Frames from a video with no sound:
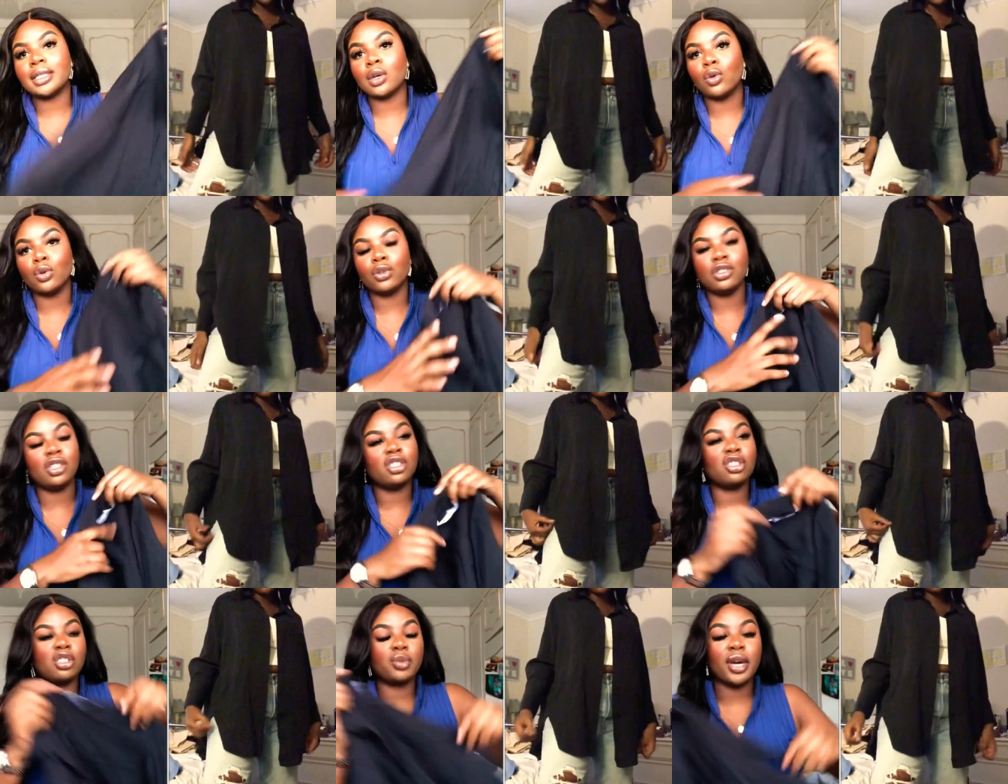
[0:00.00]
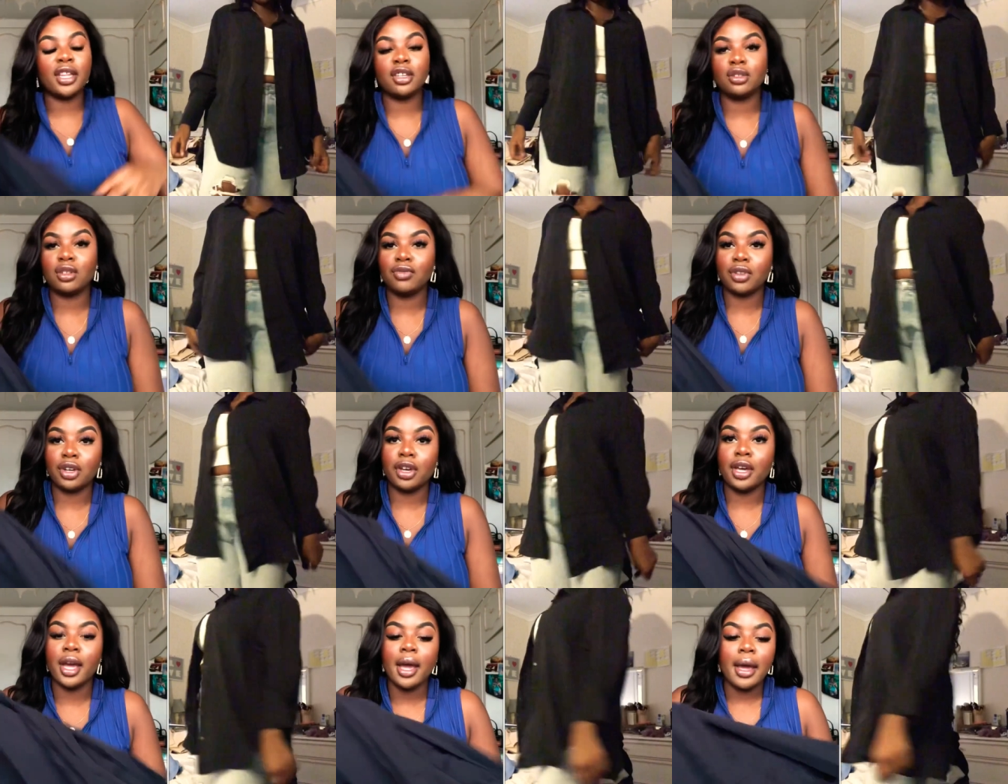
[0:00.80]
or you could just wear this with you know
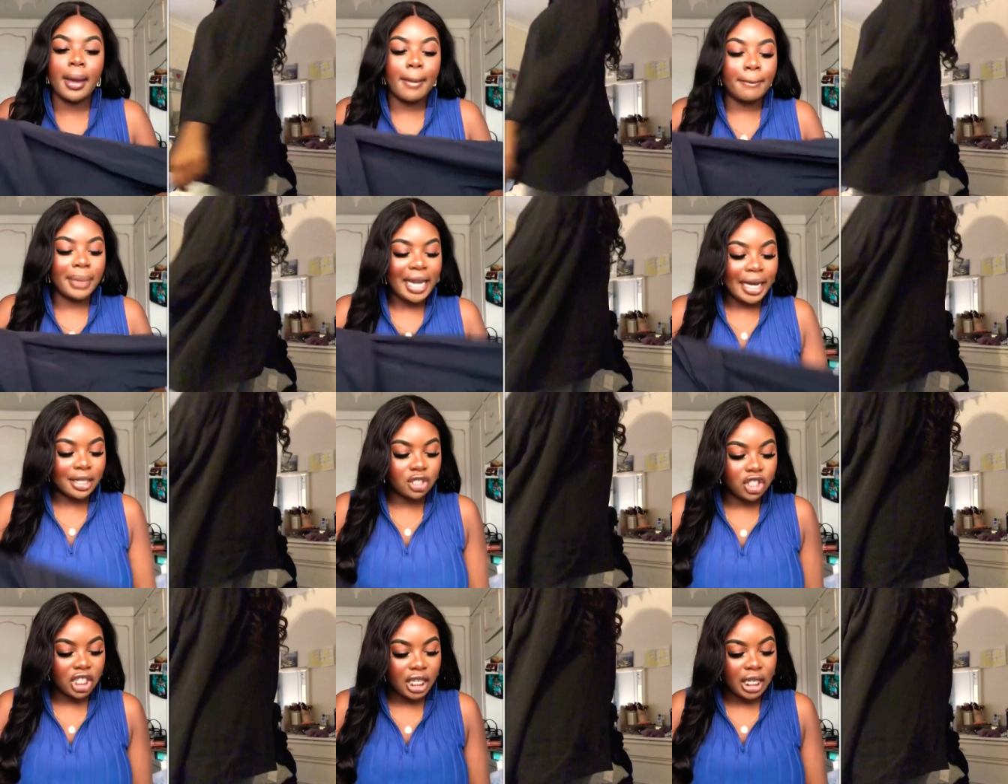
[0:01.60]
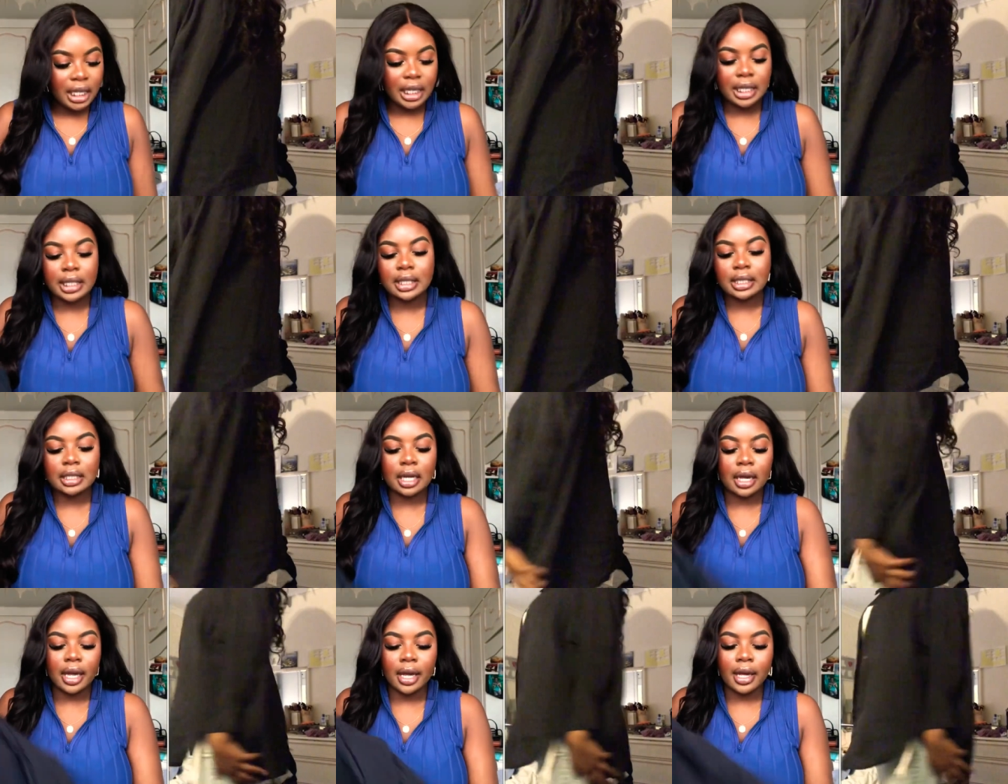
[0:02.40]
black jeans
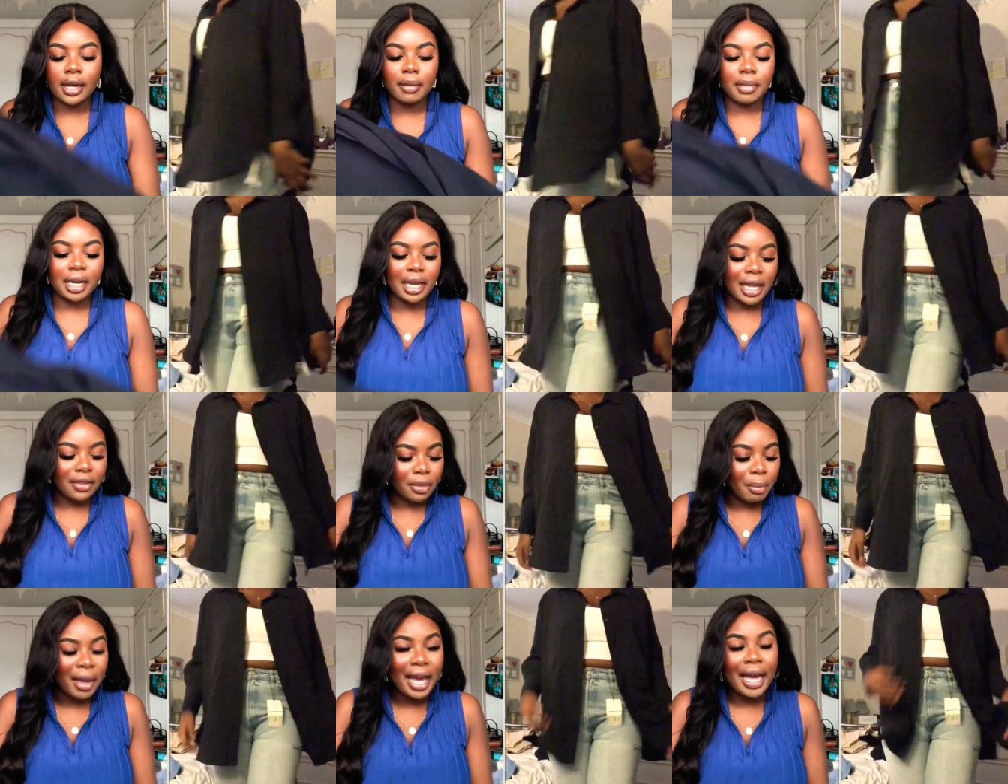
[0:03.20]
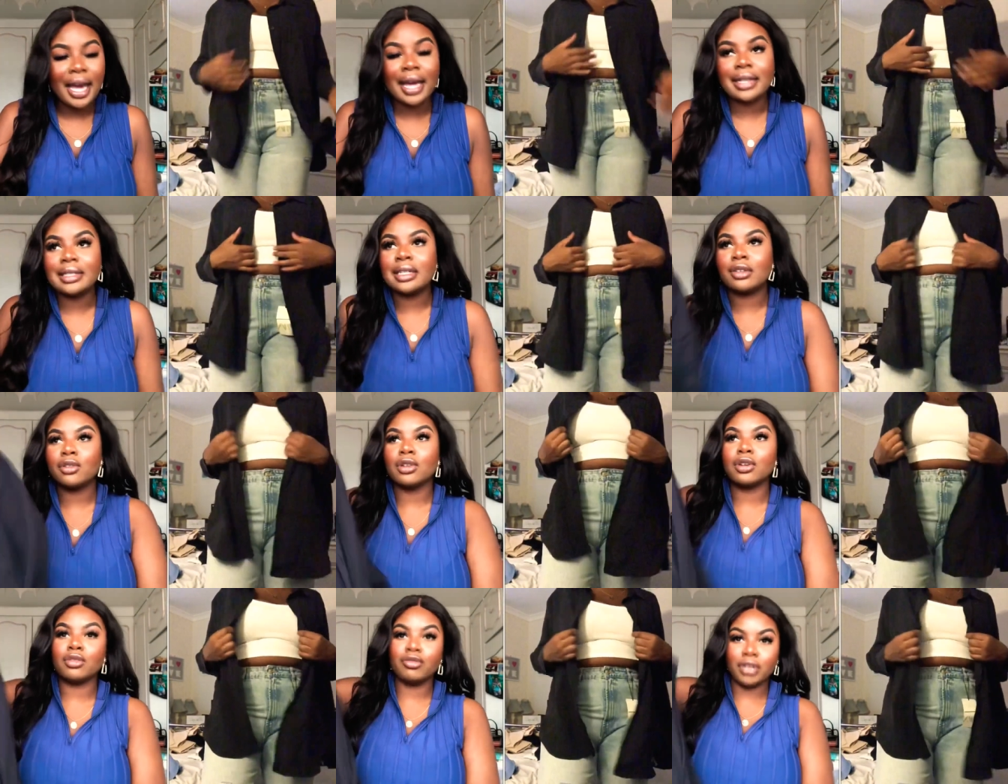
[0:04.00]
um leather pants it would
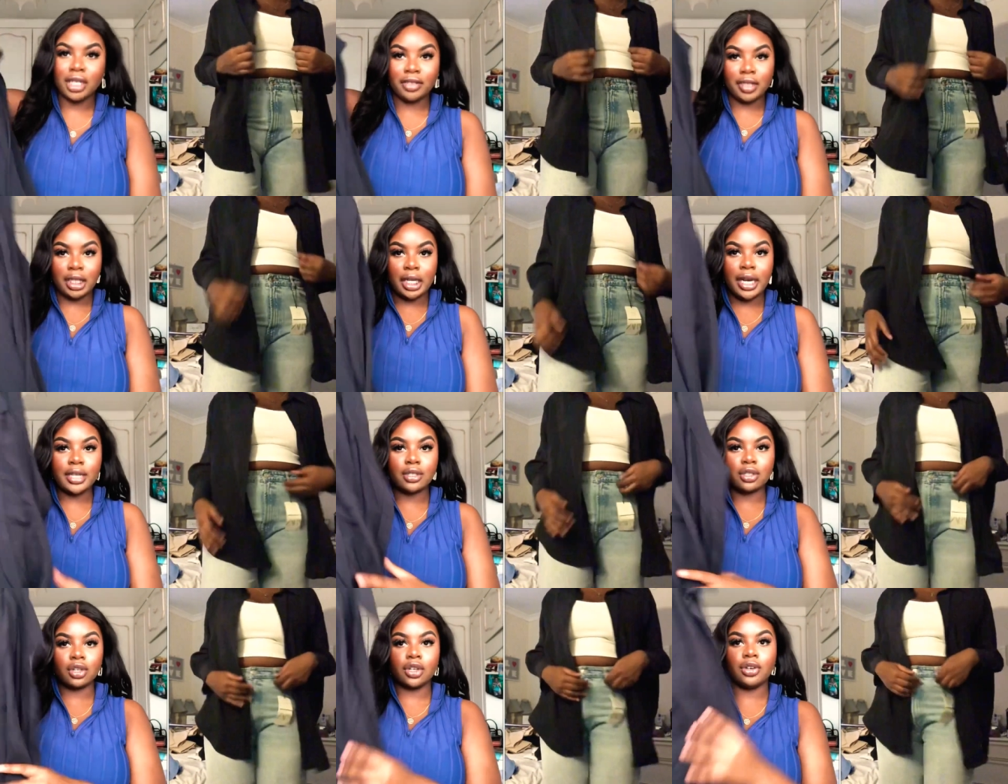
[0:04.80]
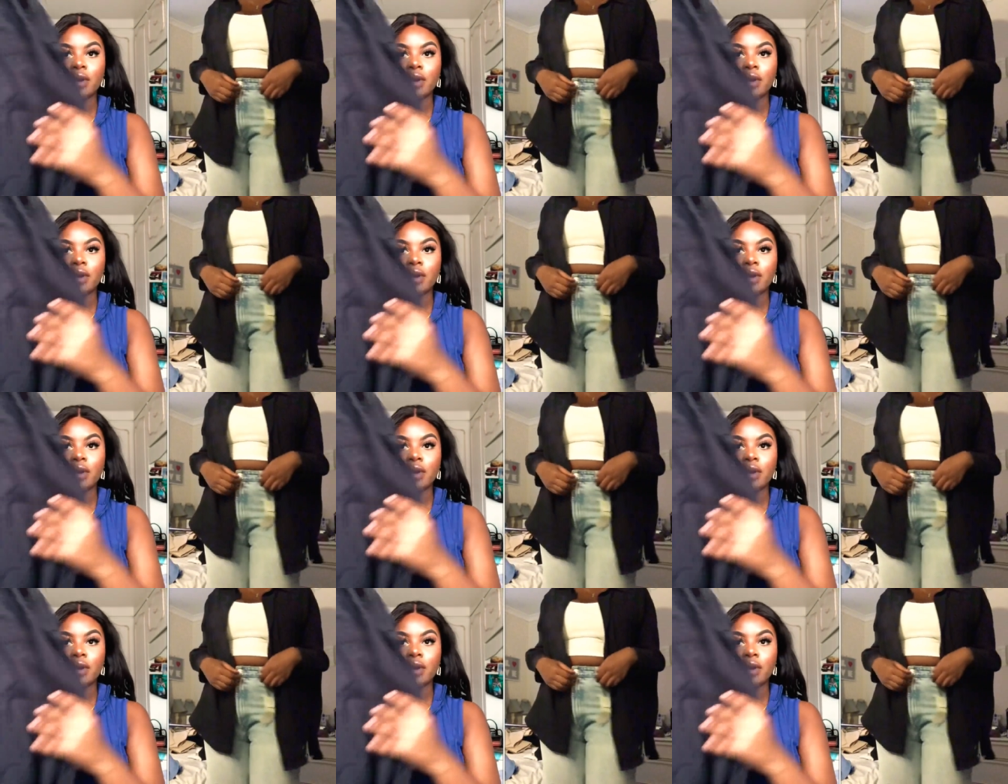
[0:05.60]
look really really nice so I